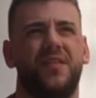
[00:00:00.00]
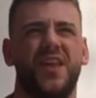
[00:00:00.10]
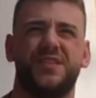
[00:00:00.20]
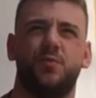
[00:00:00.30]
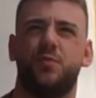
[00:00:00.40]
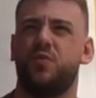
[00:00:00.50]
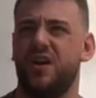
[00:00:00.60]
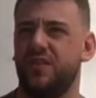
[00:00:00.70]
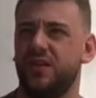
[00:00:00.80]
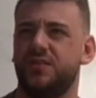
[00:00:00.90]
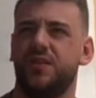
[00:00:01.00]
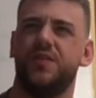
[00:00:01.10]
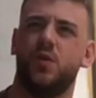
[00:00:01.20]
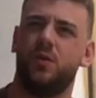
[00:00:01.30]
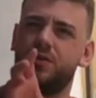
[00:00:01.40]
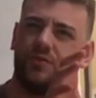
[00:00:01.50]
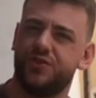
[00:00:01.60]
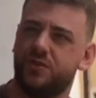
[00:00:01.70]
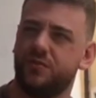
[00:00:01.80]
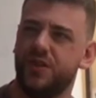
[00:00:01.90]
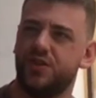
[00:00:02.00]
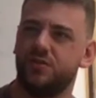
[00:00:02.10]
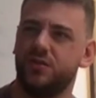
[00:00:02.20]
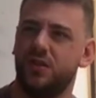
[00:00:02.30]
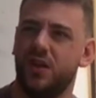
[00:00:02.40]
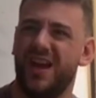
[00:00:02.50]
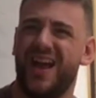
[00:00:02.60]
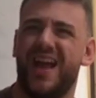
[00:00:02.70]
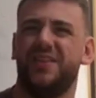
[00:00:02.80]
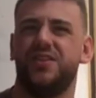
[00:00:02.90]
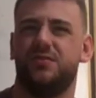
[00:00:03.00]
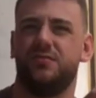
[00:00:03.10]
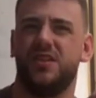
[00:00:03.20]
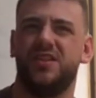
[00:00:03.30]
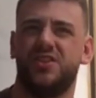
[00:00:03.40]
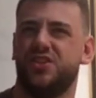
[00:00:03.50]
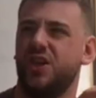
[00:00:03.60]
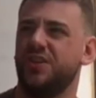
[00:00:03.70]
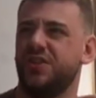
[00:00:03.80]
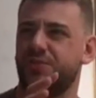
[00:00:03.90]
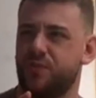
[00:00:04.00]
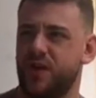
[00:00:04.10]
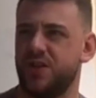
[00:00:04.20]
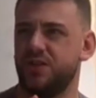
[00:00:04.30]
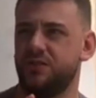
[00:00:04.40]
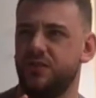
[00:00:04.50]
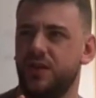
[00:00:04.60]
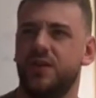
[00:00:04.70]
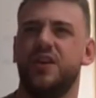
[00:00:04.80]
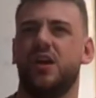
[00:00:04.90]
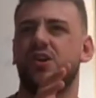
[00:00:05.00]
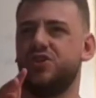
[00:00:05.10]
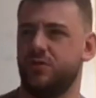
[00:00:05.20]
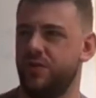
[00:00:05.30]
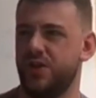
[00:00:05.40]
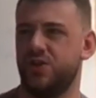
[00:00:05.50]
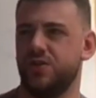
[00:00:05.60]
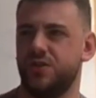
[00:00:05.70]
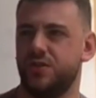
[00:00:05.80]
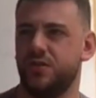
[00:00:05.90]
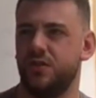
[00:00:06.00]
that's more prevalent in the older generation, and it is not as present in younger generations.